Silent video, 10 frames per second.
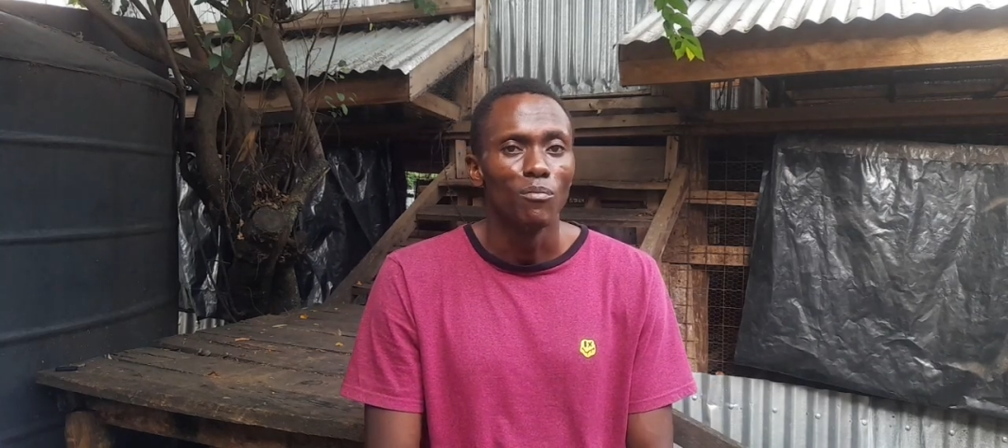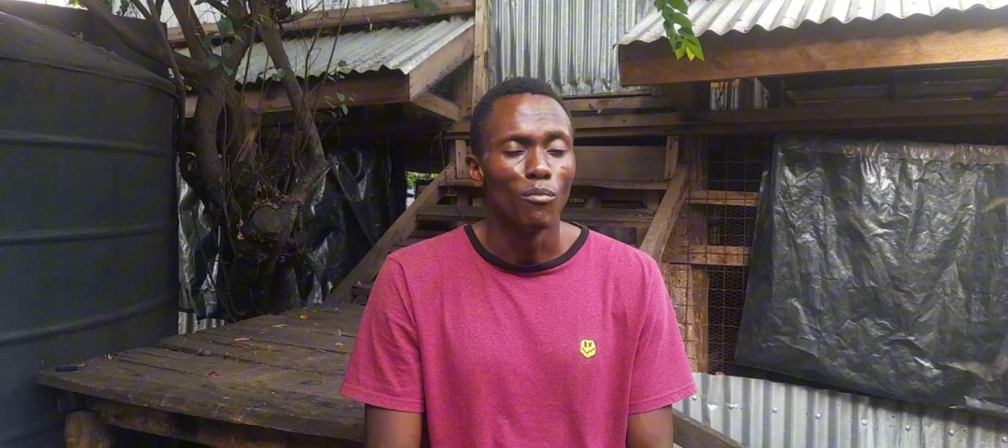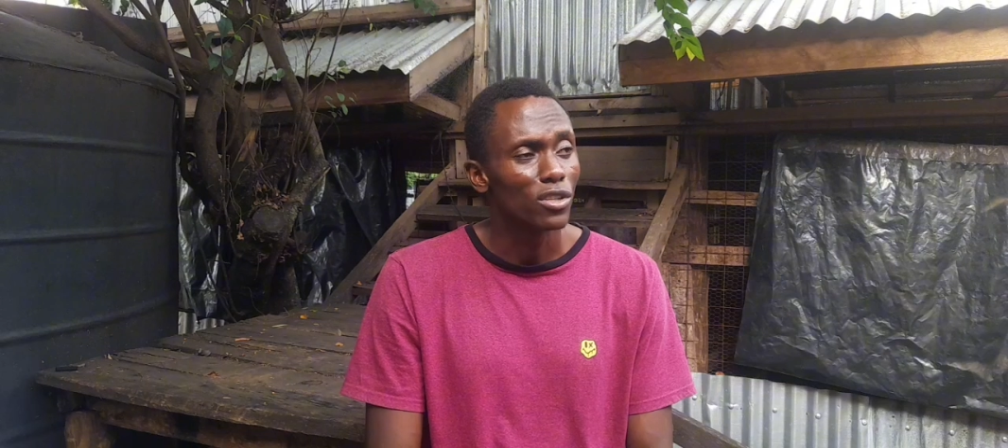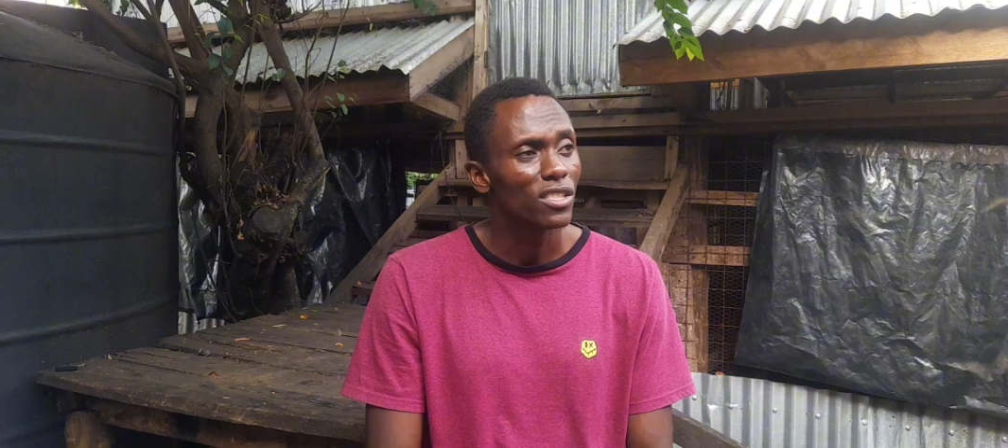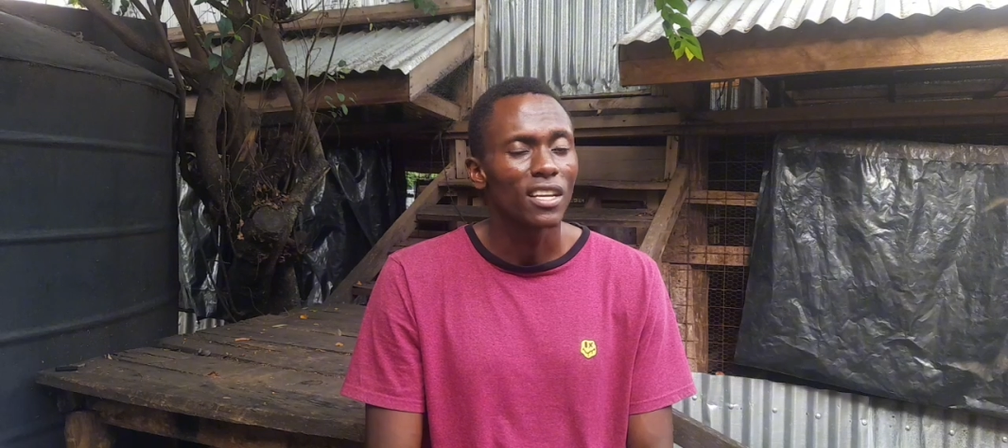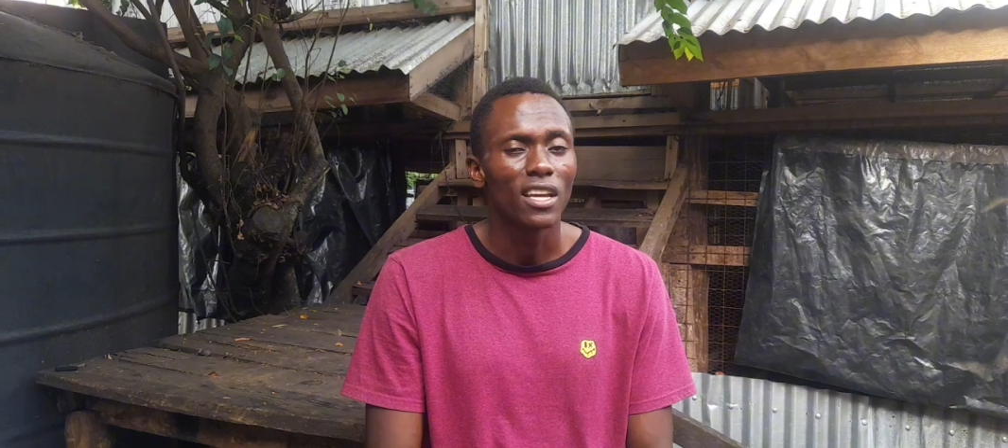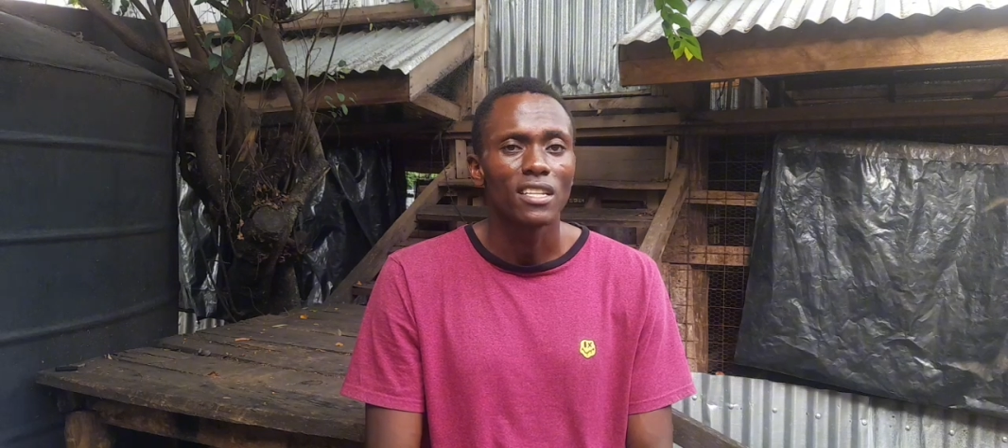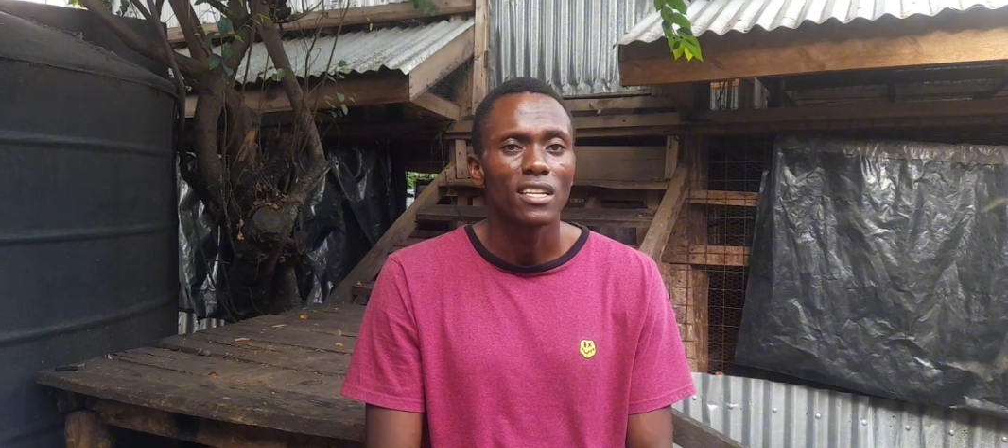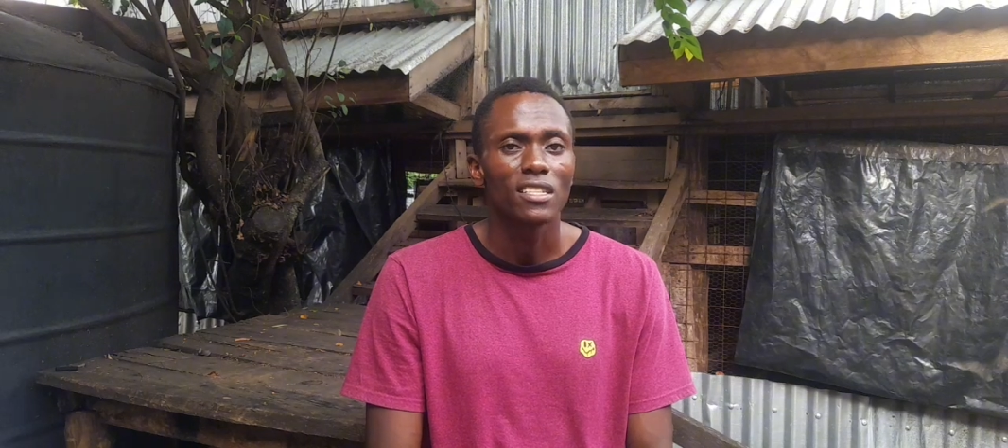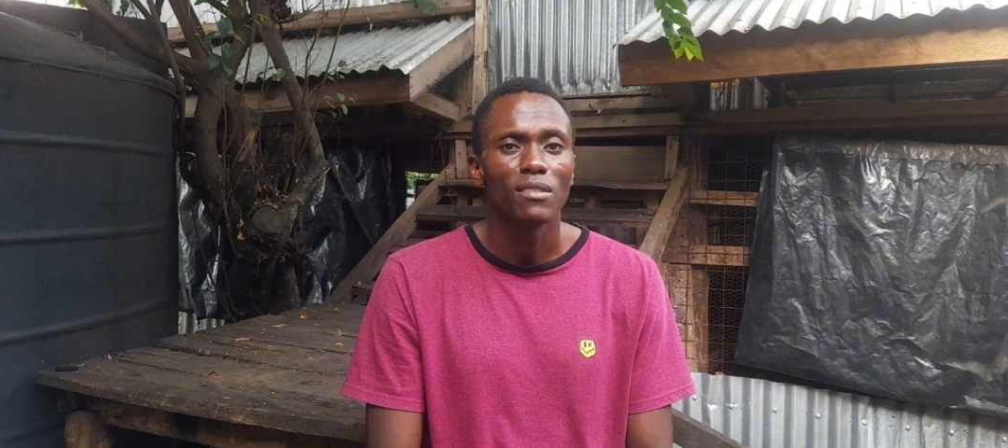Most
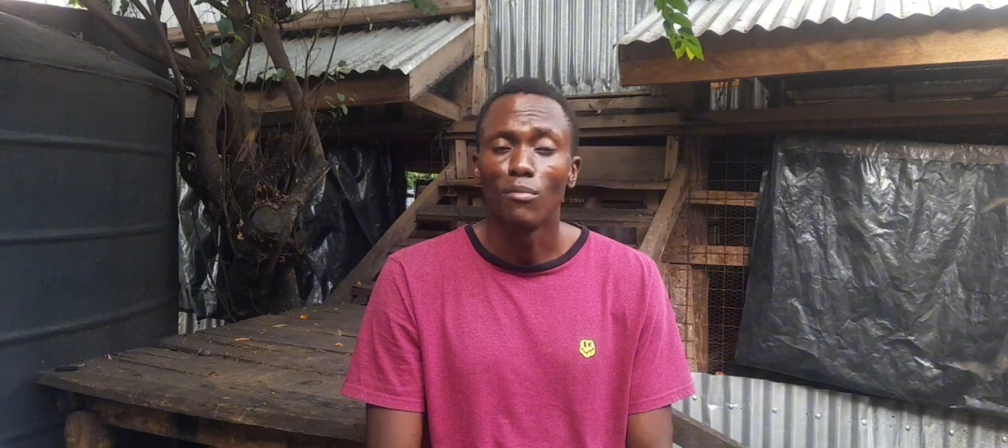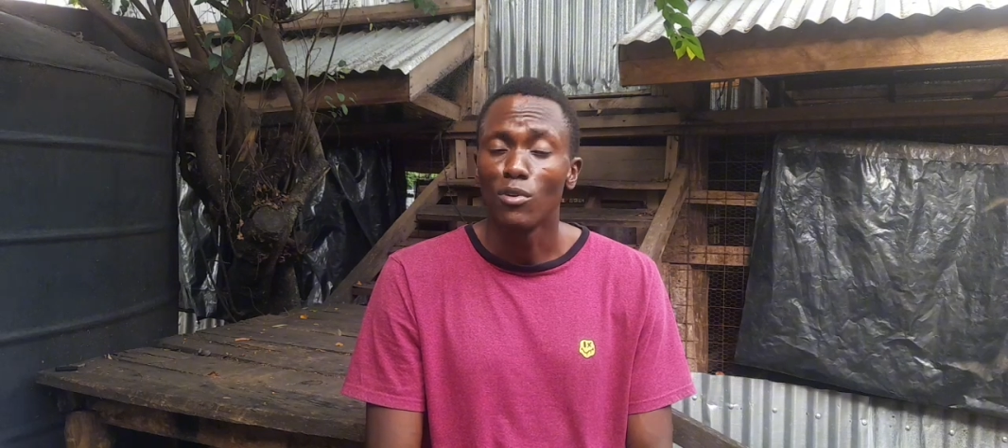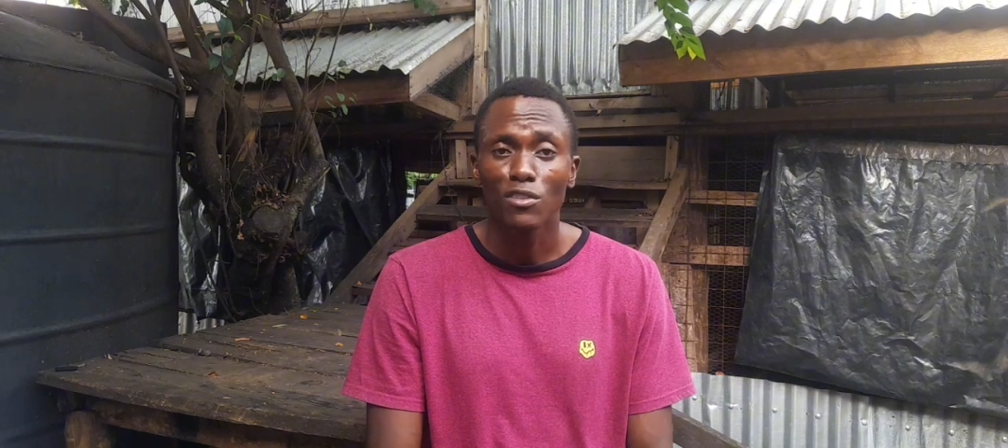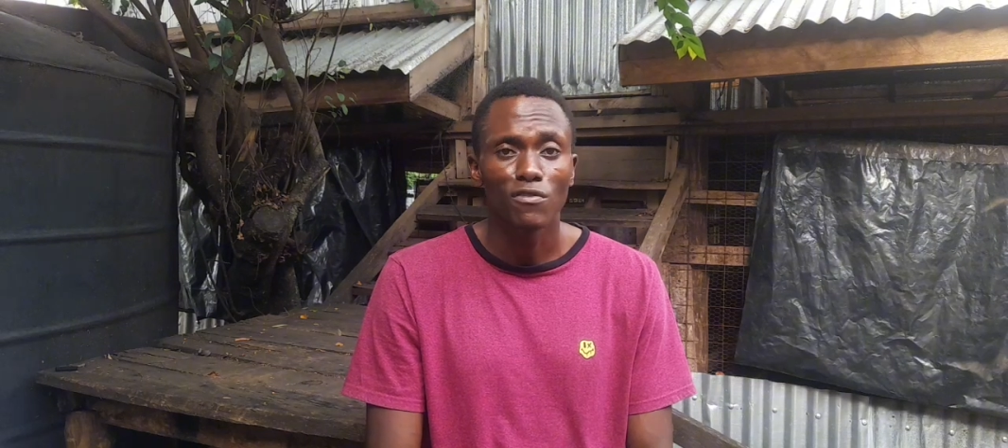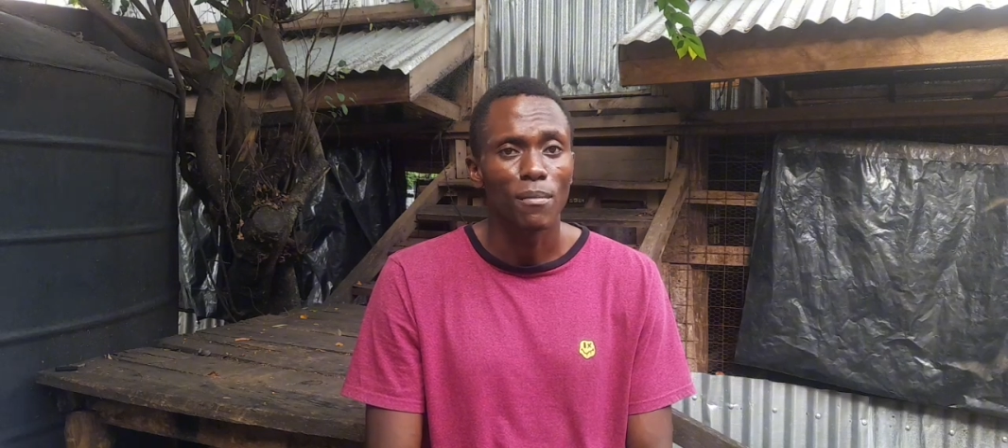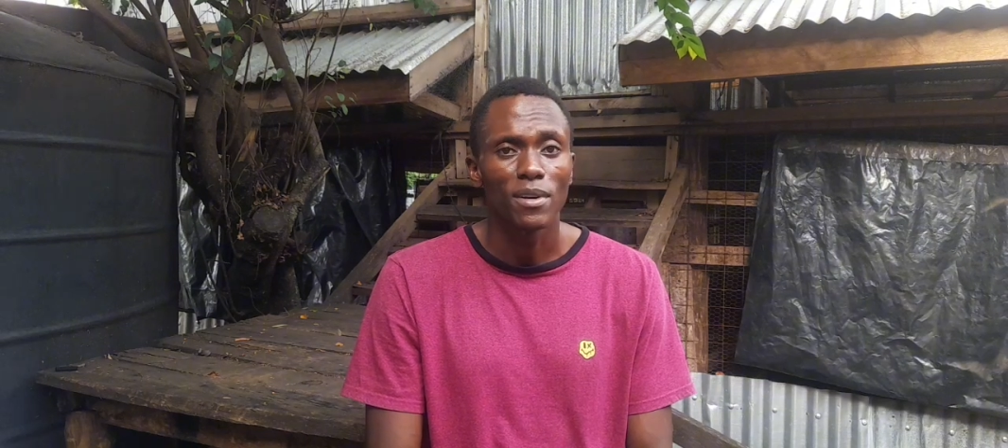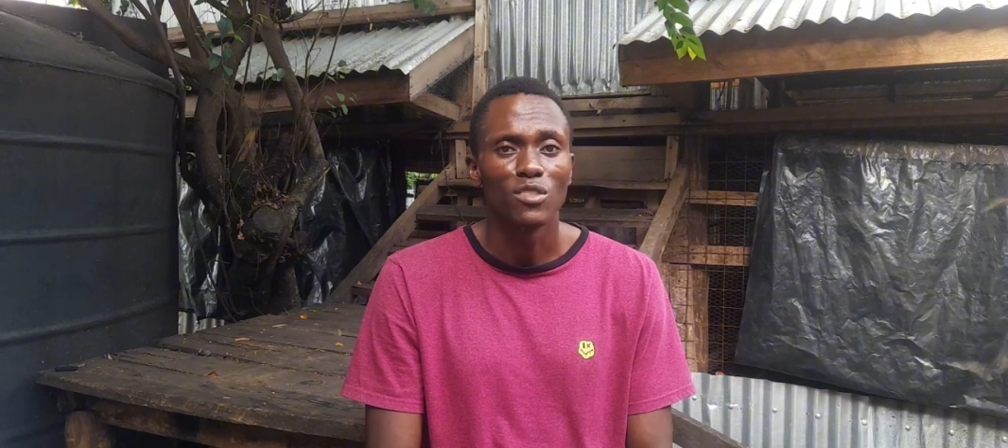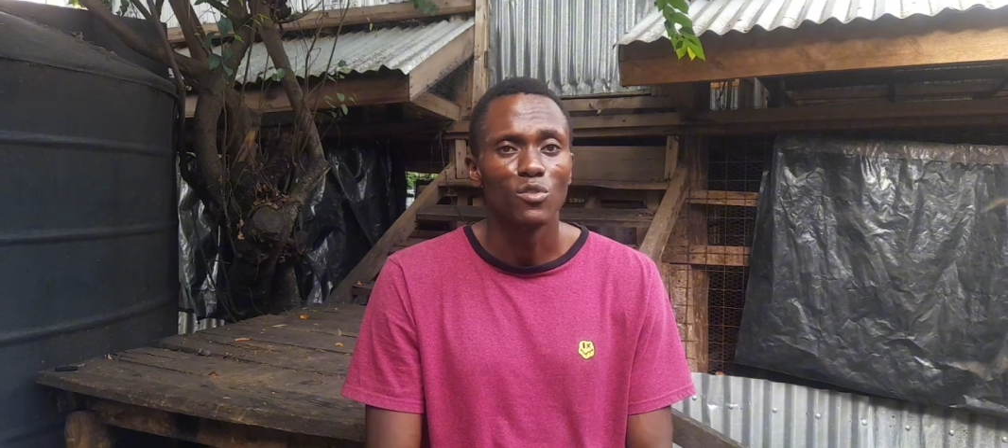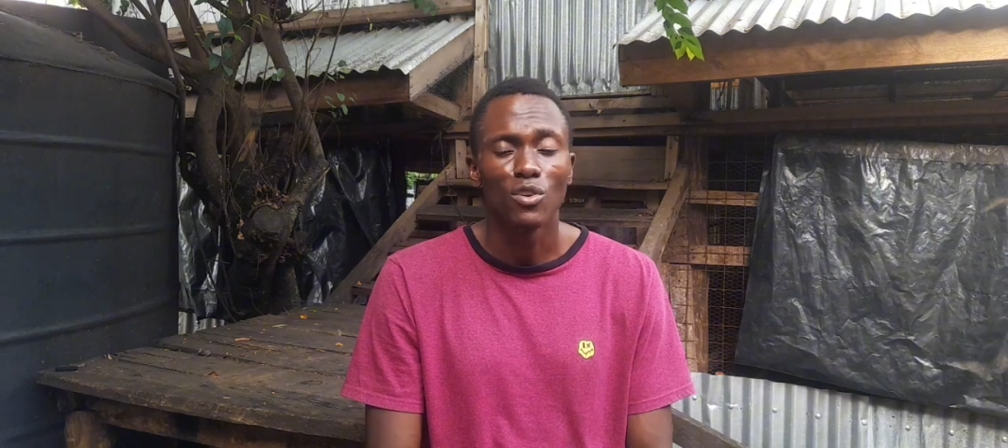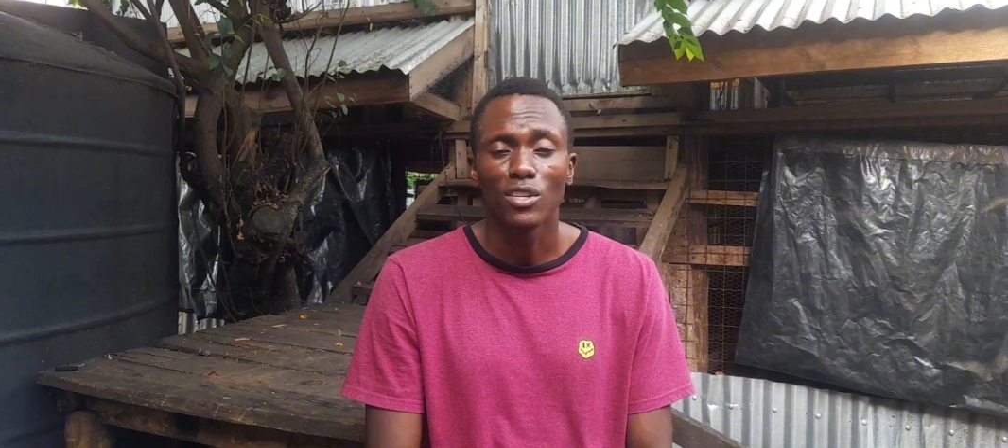cases, most farmers
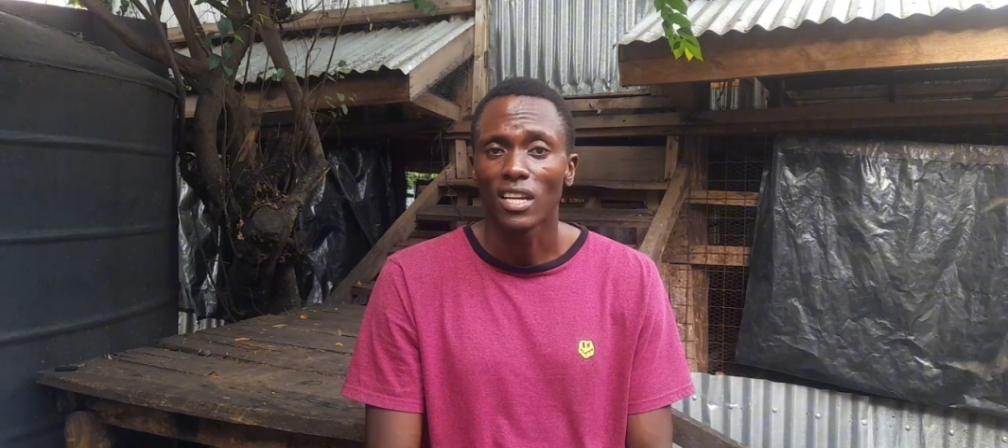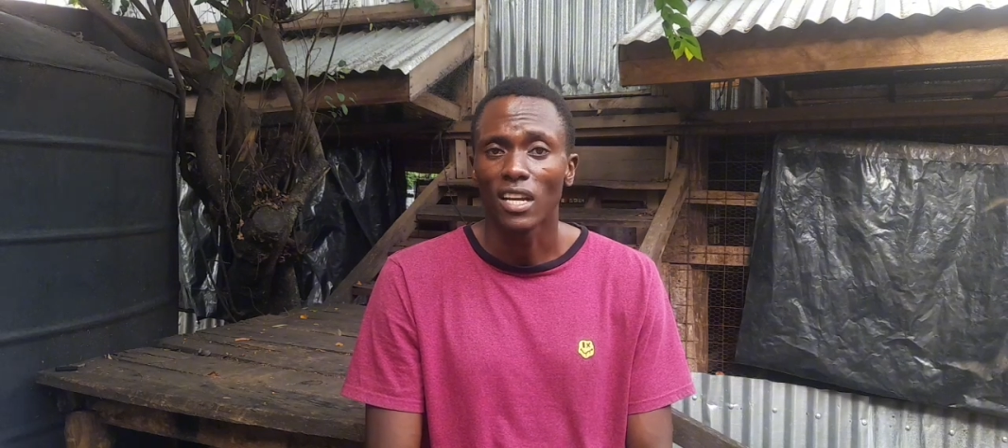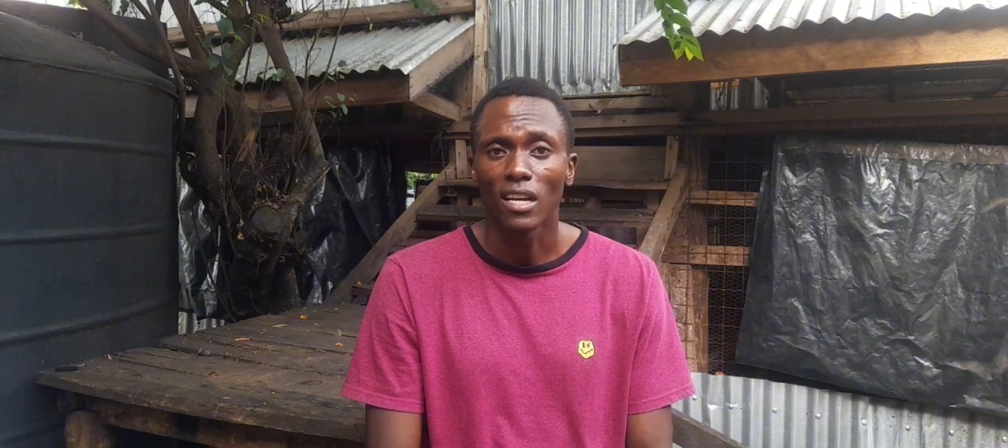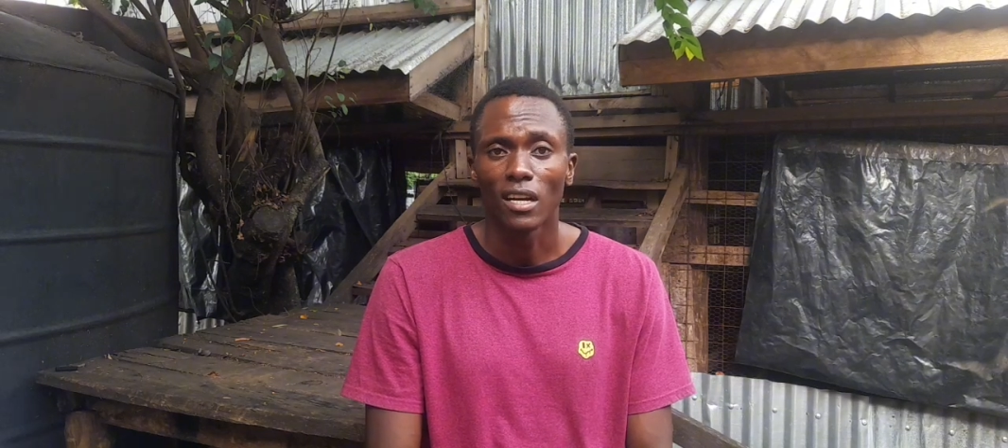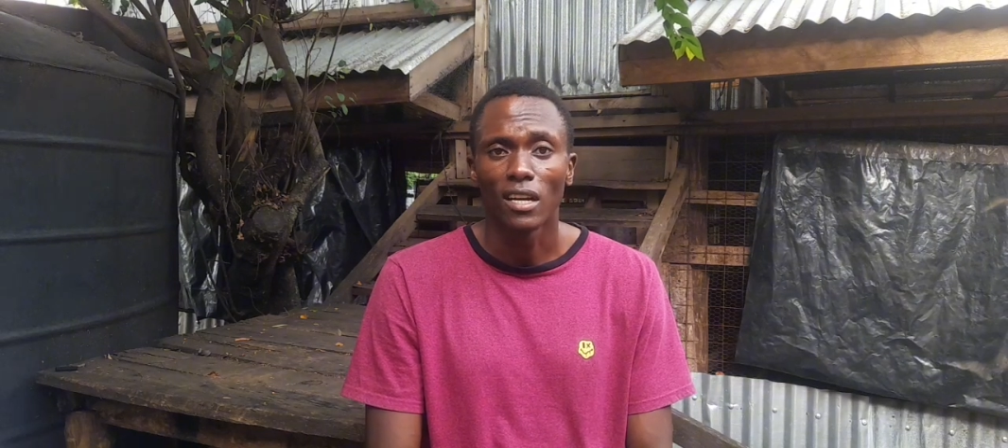do not take,